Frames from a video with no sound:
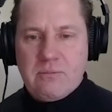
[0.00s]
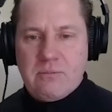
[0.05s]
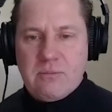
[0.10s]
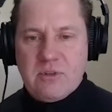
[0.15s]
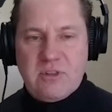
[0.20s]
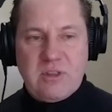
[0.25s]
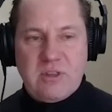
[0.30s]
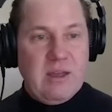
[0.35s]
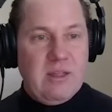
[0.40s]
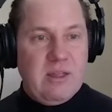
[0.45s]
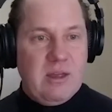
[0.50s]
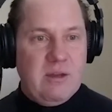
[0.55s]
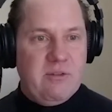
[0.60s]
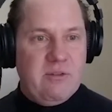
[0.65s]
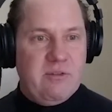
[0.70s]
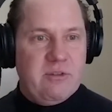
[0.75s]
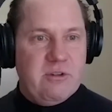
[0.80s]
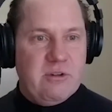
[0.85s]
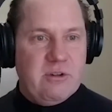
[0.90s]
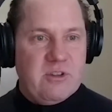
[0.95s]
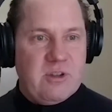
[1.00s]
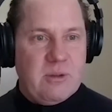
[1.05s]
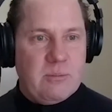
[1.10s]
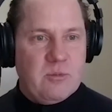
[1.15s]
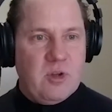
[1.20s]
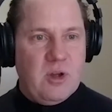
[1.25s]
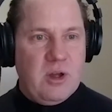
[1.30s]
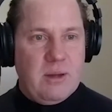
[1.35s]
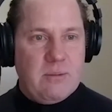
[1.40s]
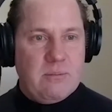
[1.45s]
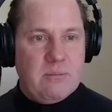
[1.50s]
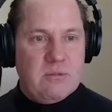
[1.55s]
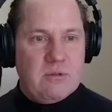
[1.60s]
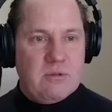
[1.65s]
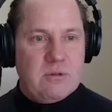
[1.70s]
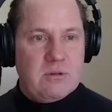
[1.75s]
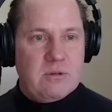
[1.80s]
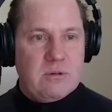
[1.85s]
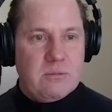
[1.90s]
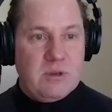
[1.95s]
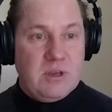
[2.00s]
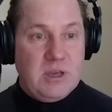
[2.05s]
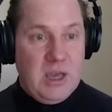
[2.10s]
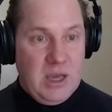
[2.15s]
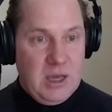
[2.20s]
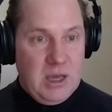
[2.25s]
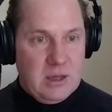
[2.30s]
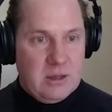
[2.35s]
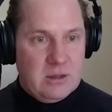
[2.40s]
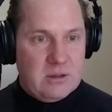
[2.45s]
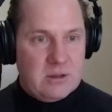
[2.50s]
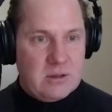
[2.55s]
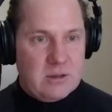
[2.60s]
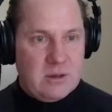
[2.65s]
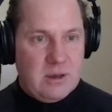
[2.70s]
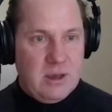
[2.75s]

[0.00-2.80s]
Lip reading: stay there for sometimes years,